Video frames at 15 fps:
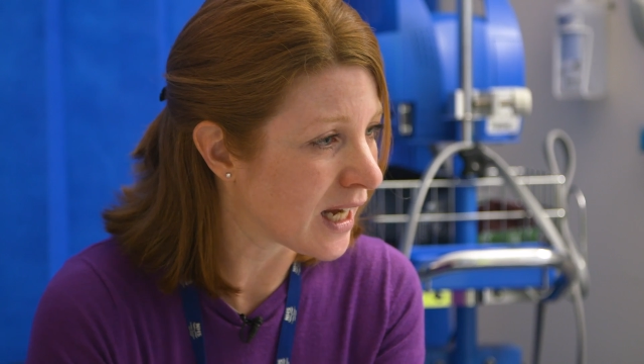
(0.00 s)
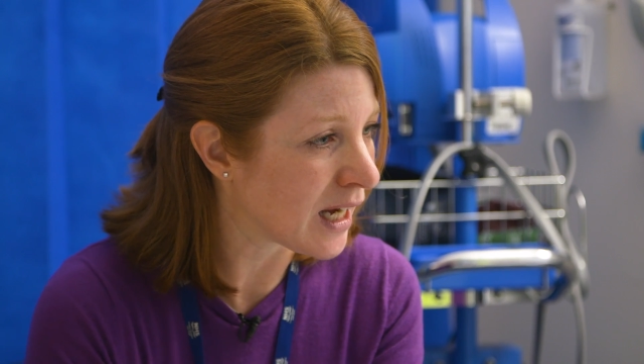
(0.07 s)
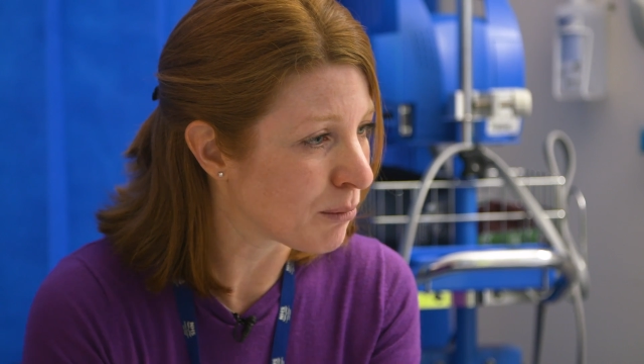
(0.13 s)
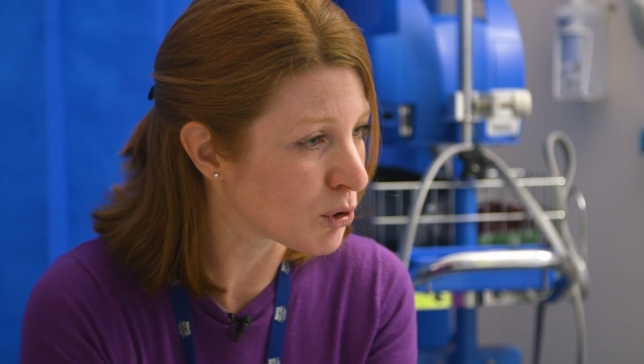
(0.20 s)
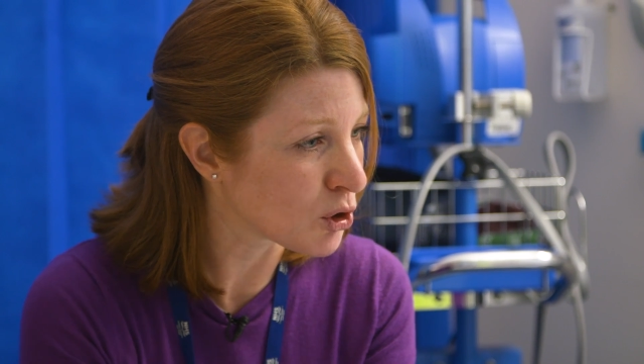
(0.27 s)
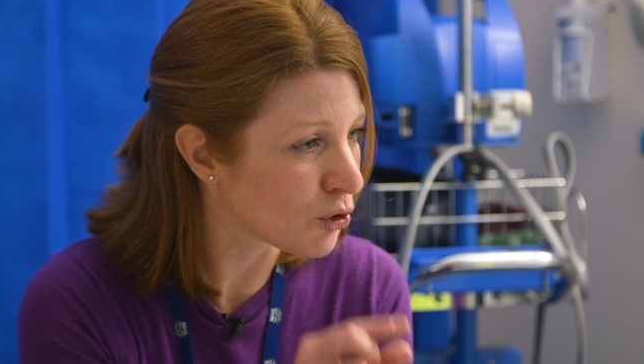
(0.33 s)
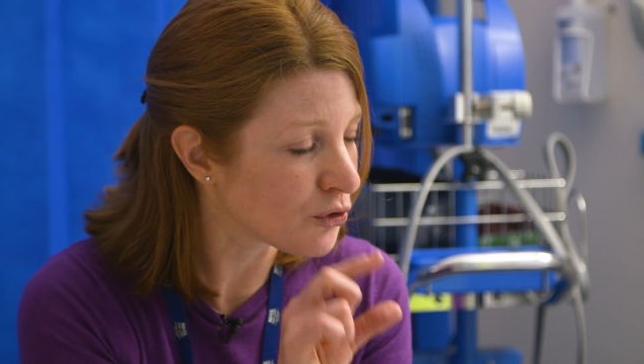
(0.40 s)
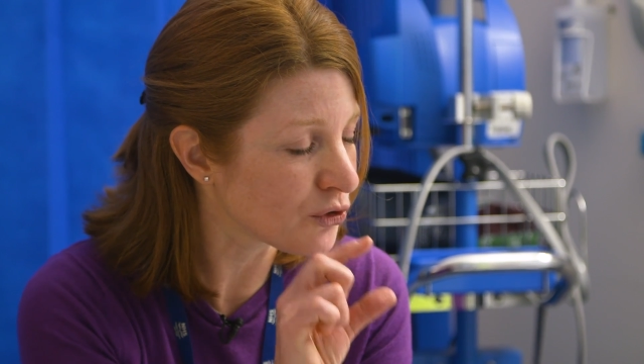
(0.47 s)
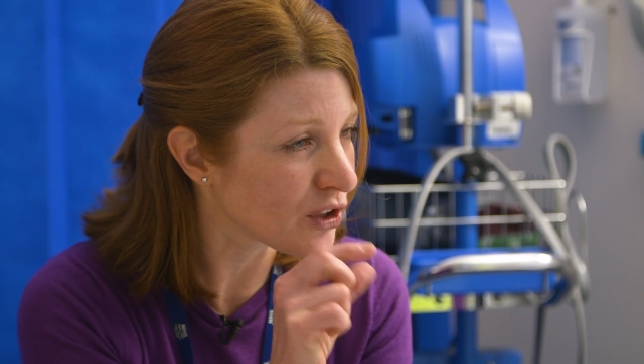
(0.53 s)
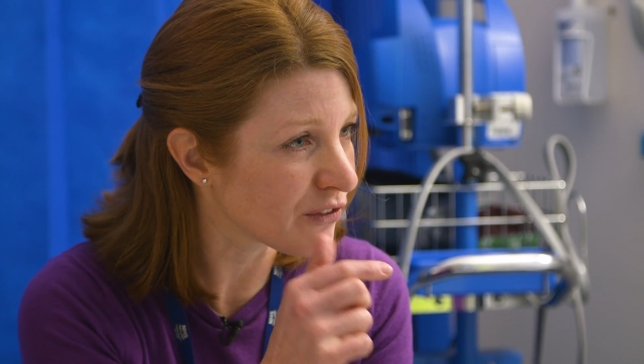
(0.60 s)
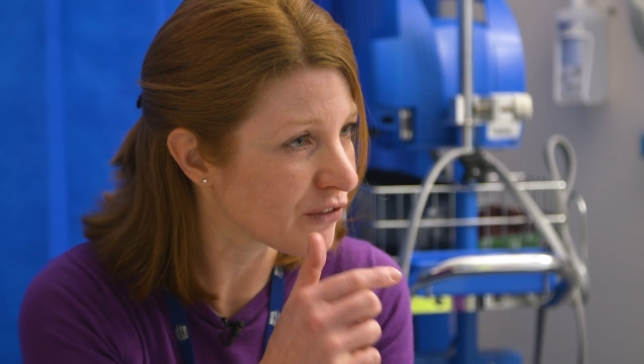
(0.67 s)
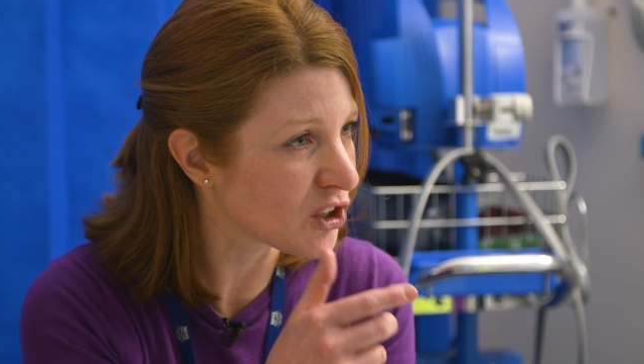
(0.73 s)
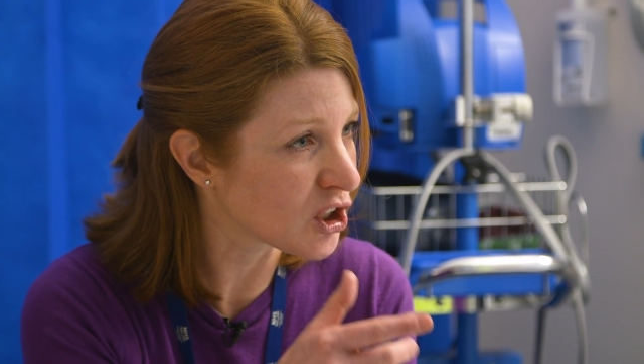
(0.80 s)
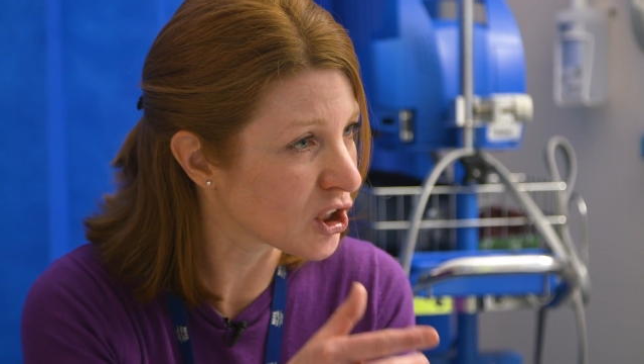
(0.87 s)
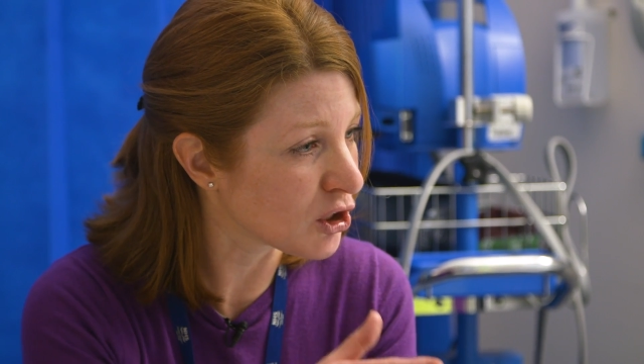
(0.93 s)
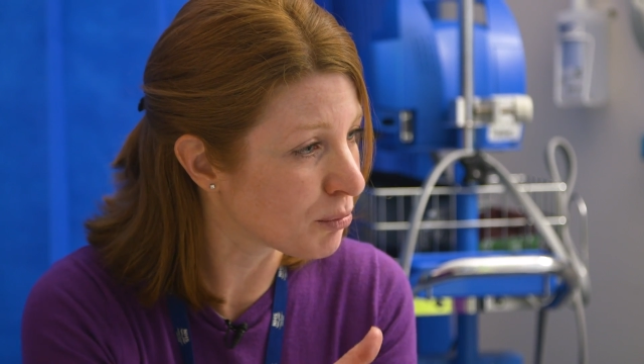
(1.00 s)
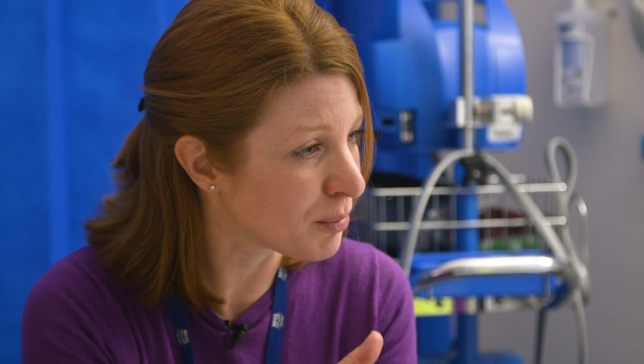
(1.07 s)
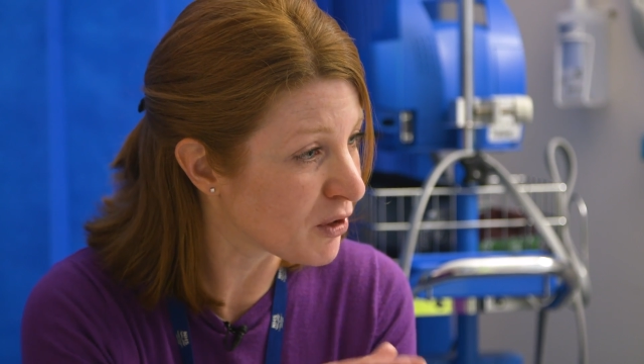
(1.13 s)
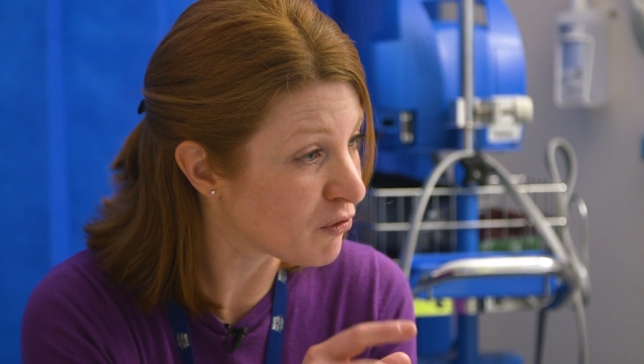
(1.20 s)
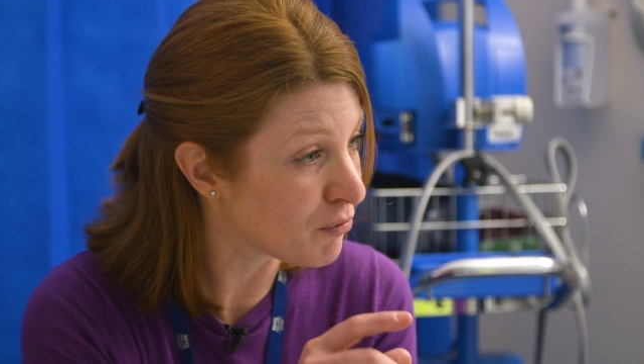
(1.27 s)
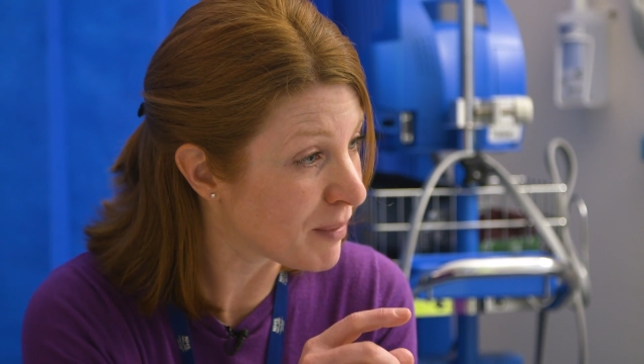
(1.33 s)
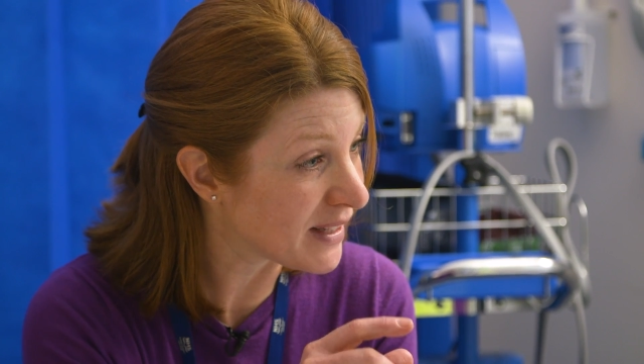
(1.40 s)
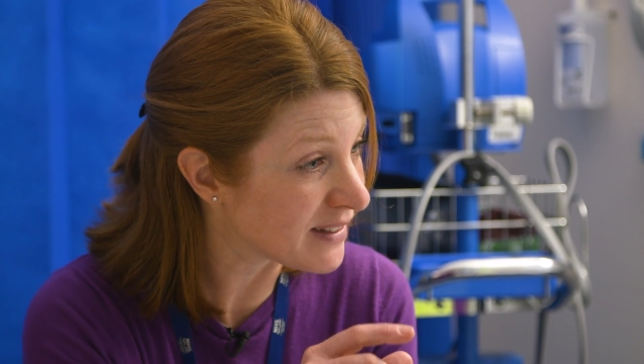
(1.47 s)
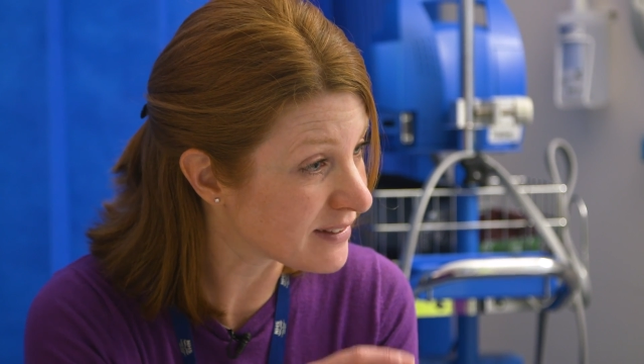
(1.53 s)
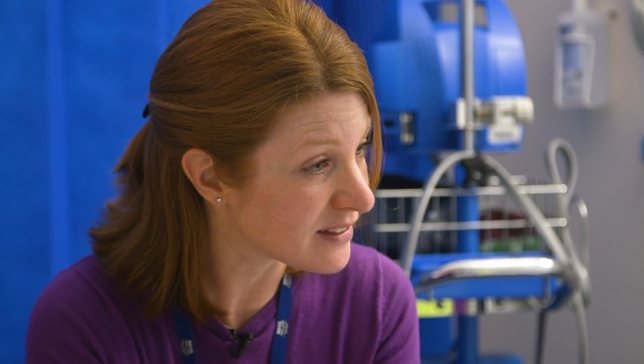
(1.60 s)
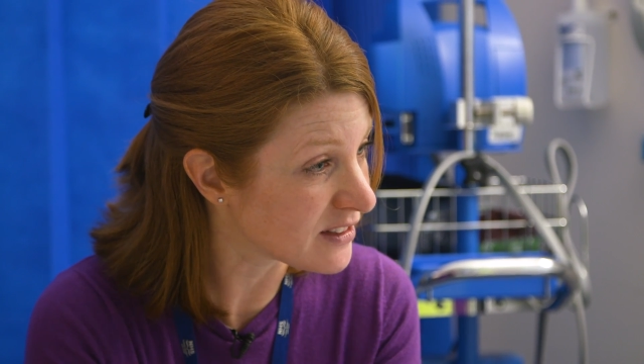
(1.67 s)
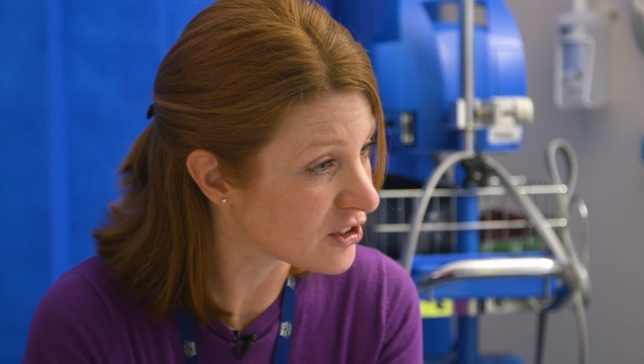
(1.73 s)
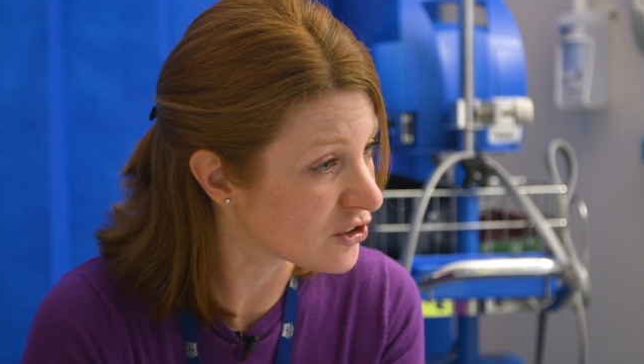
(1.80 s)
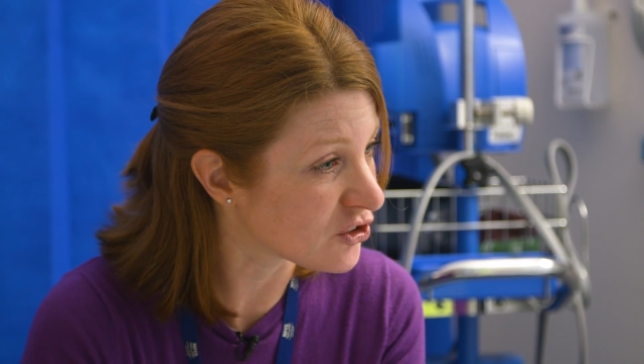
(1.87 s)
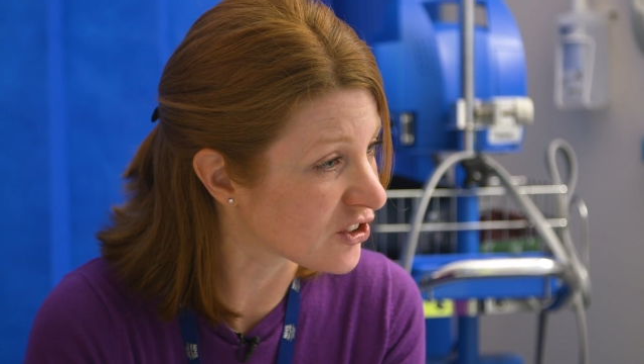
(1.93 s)
And we'll also give you a little bit of
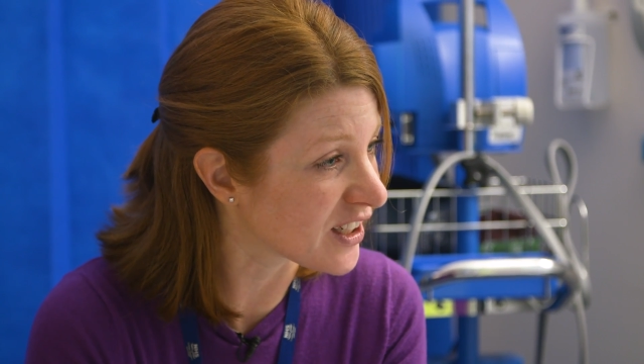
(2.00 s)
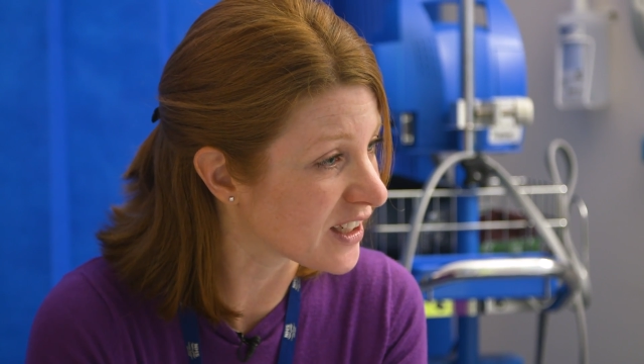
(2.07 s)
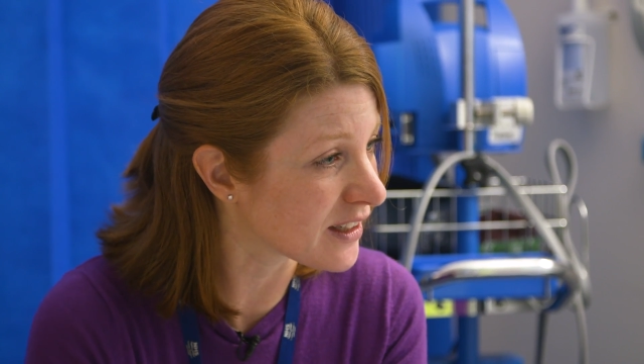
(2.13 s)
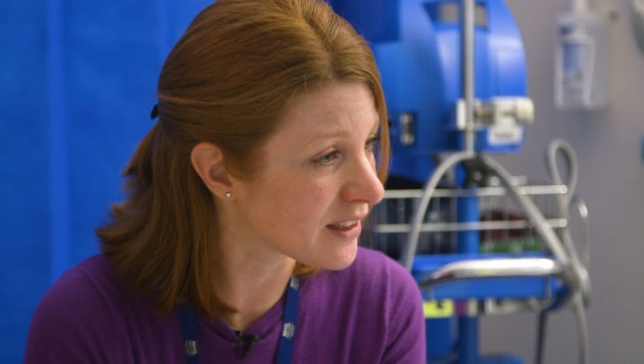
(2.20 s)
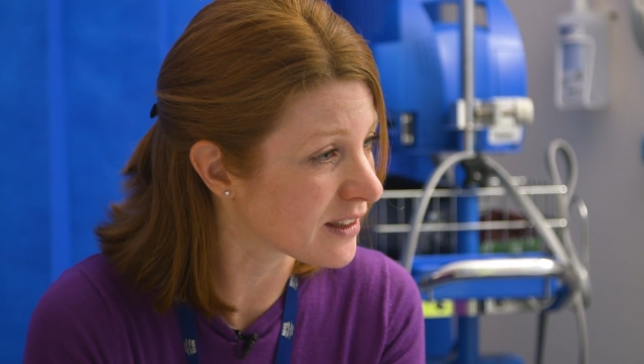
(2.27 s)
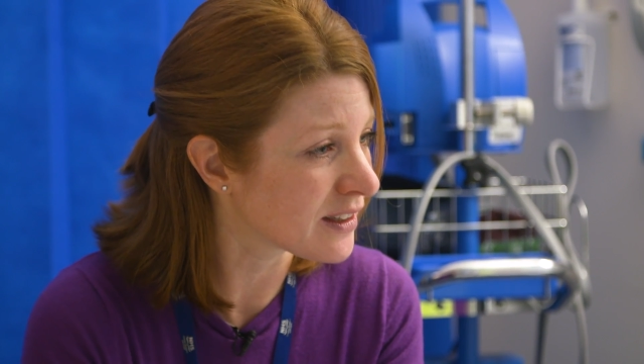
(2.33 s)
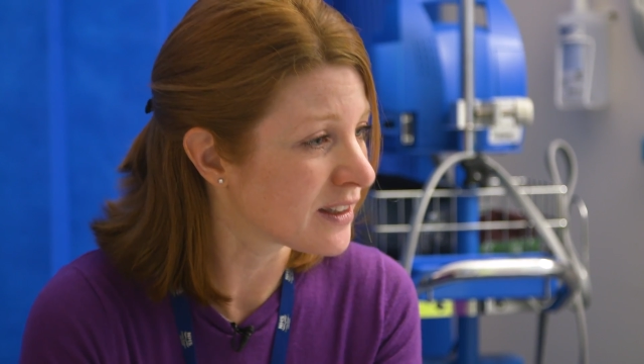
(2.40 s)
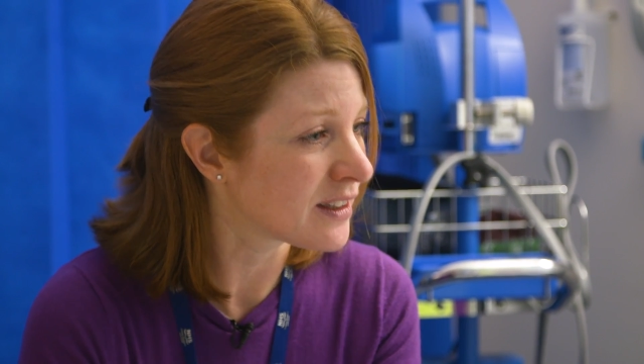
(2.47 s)
medicine to drink